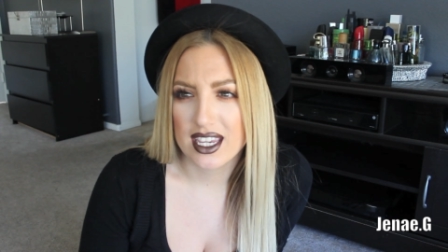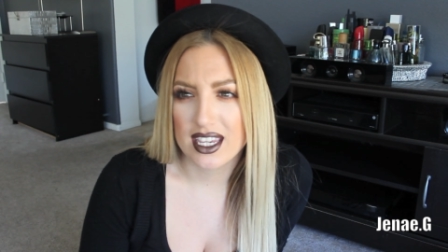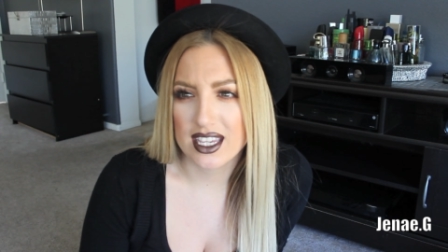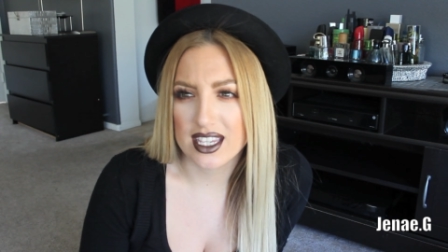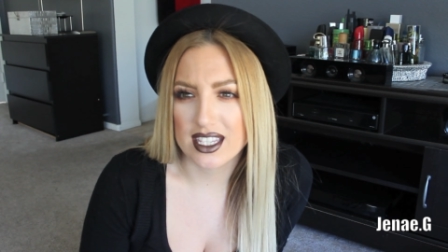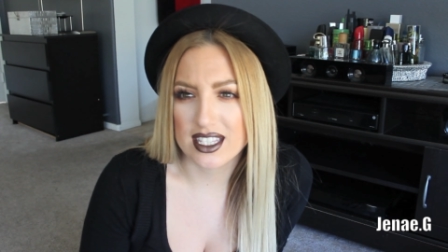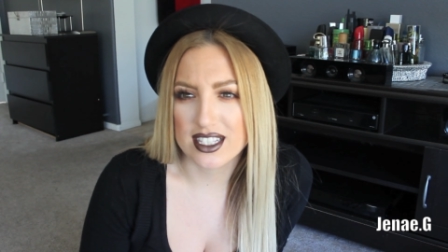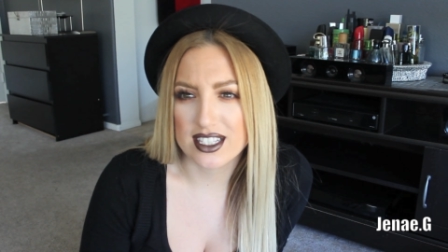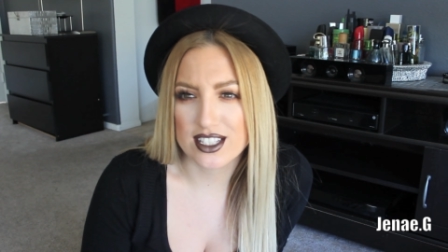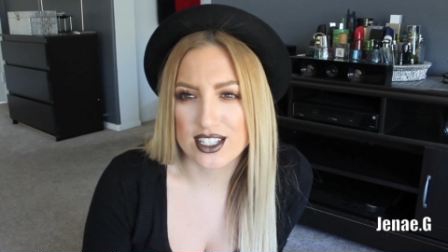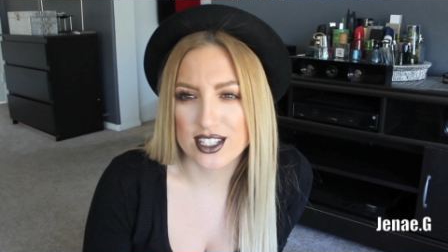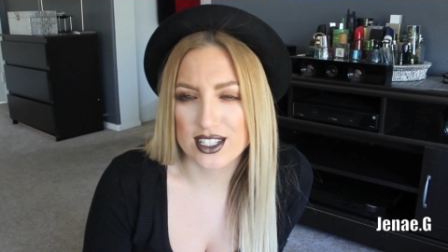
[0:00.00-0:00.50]

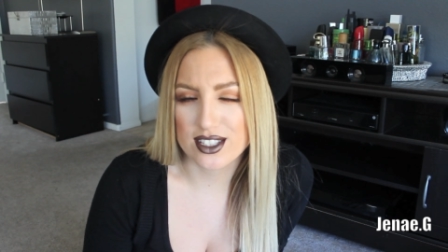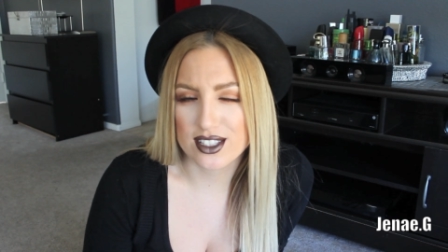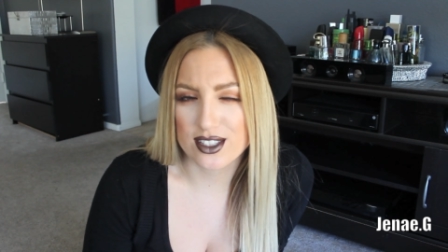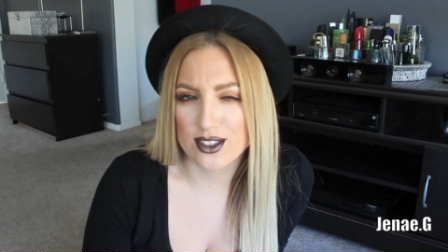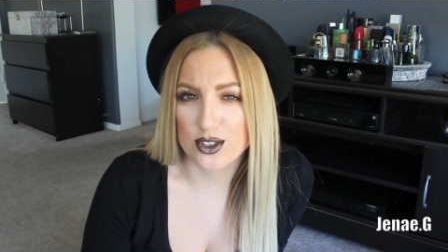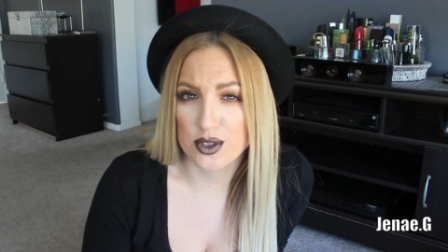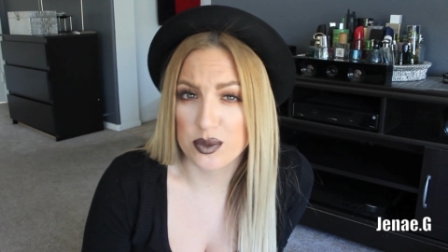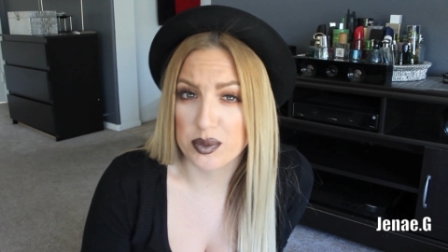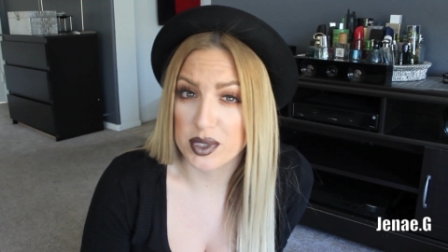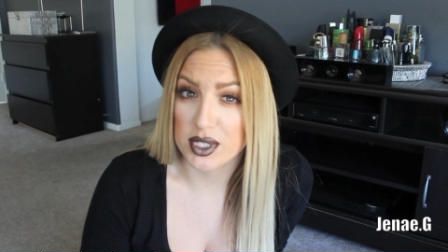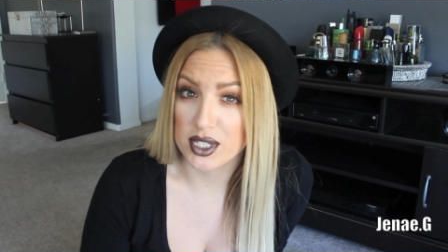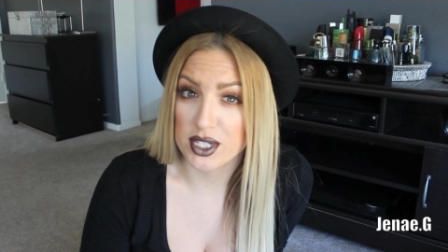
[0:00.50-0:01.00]
He's just
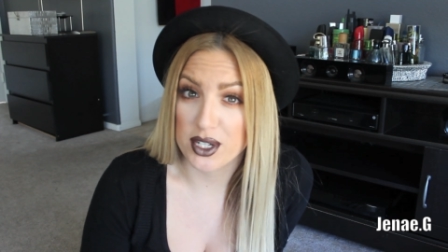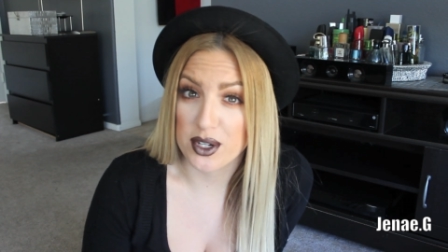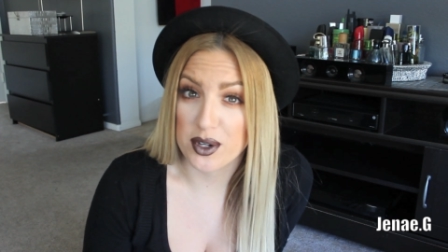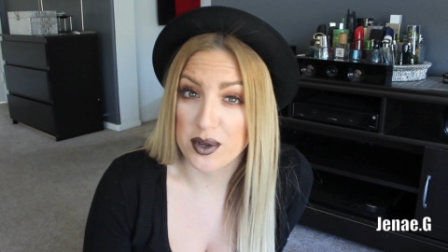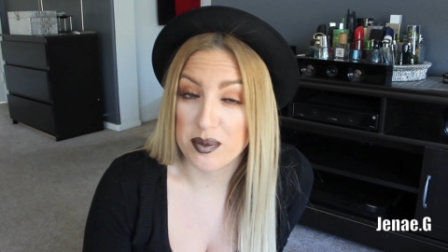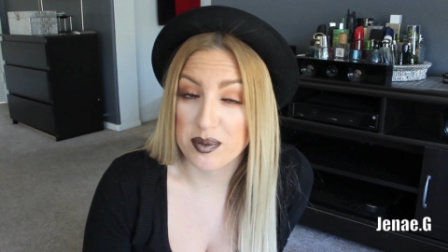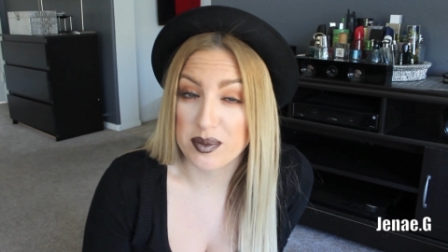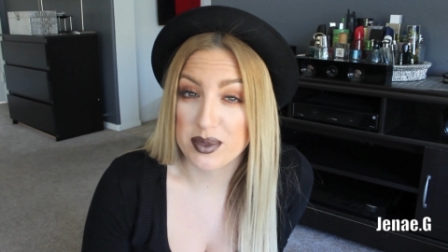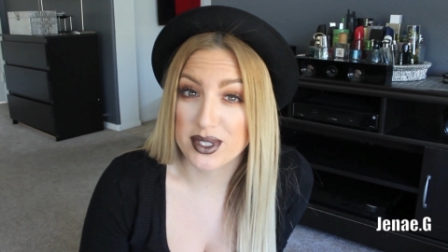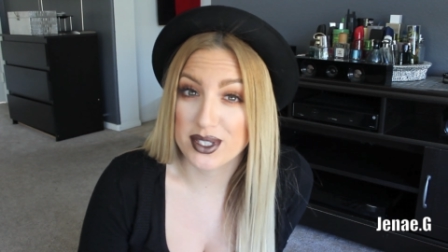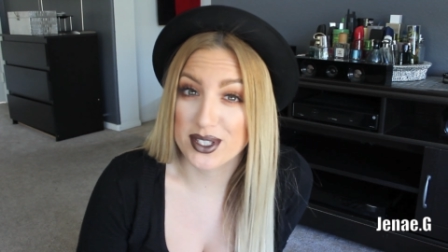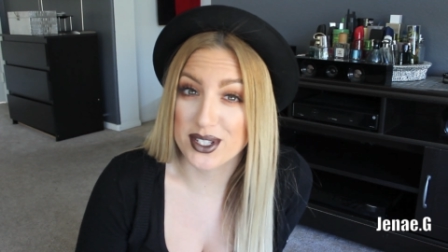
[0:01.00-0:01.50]
super
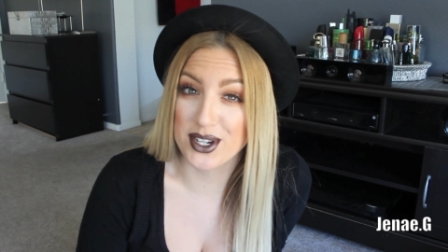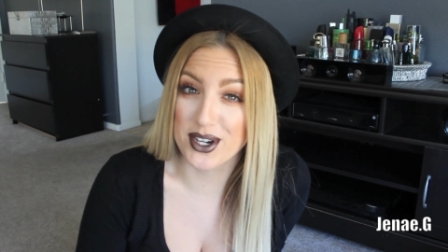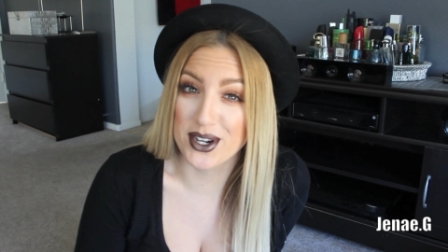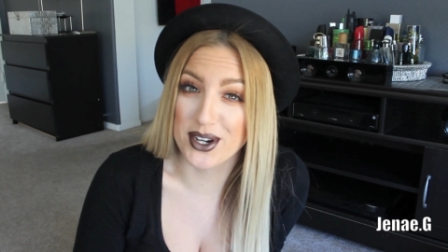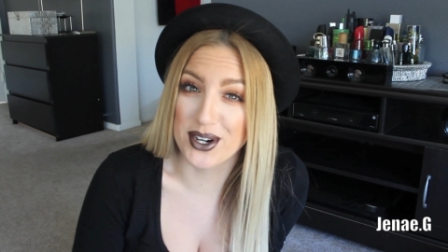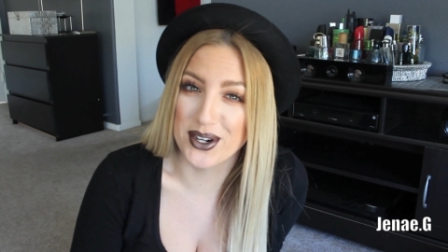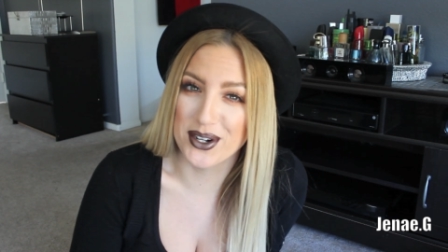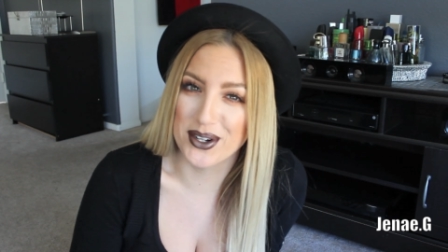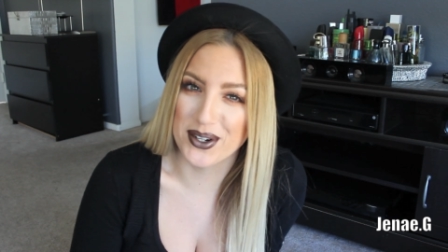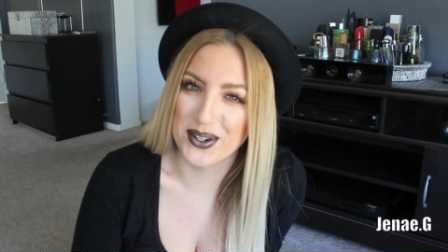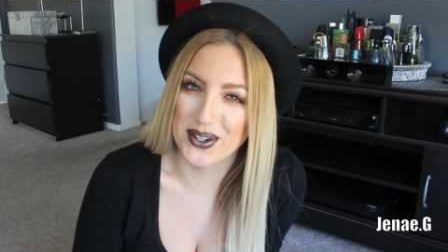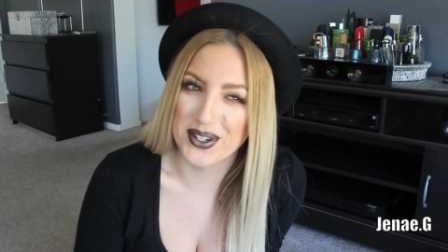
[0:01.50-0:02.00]
dope.
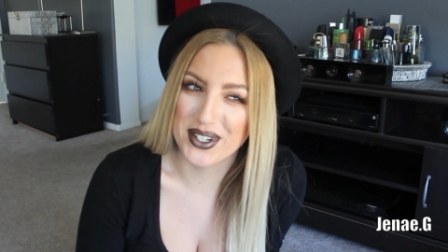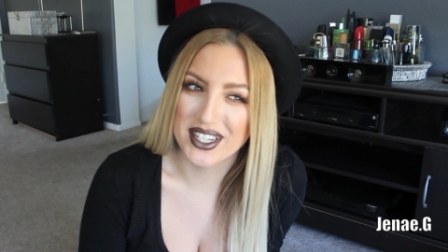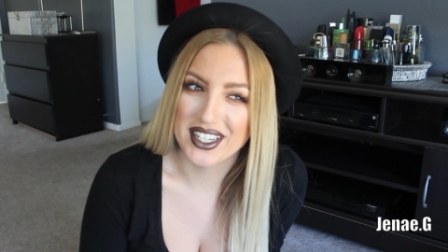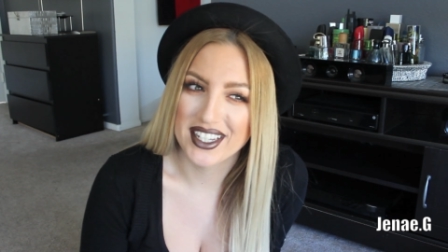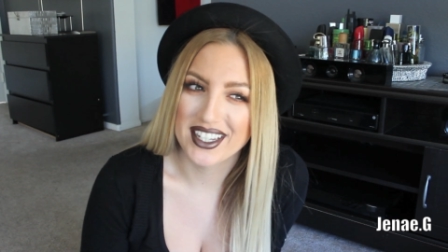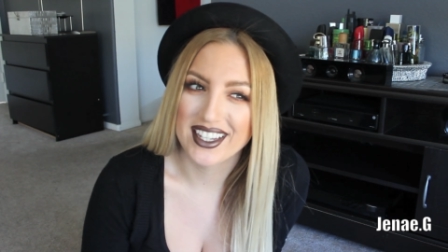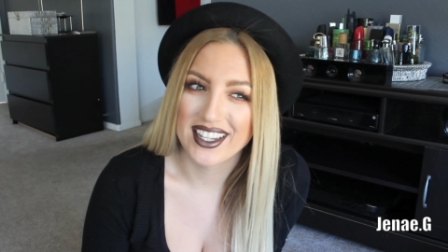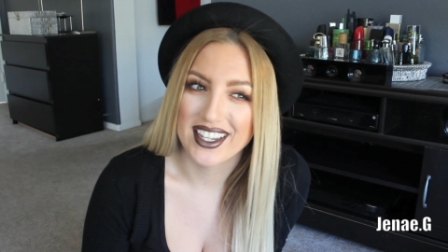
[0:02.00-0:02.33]
So